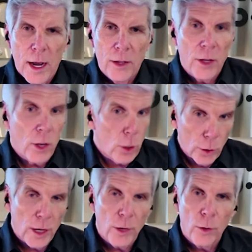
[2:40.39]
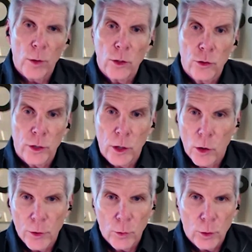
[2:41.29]
as I know United Rentals and
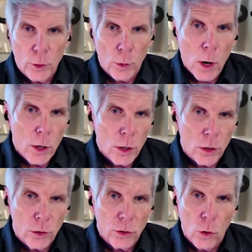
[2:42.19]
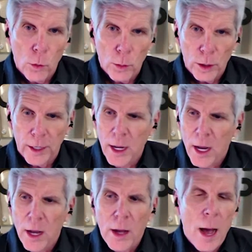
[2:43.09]
our other rental partners globally
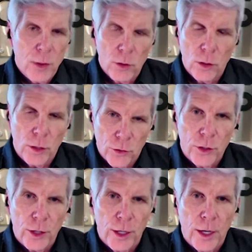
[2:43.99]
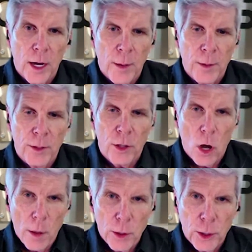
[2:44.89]
absolutely see the
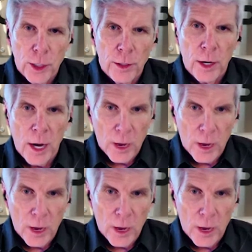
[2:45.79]
adoption,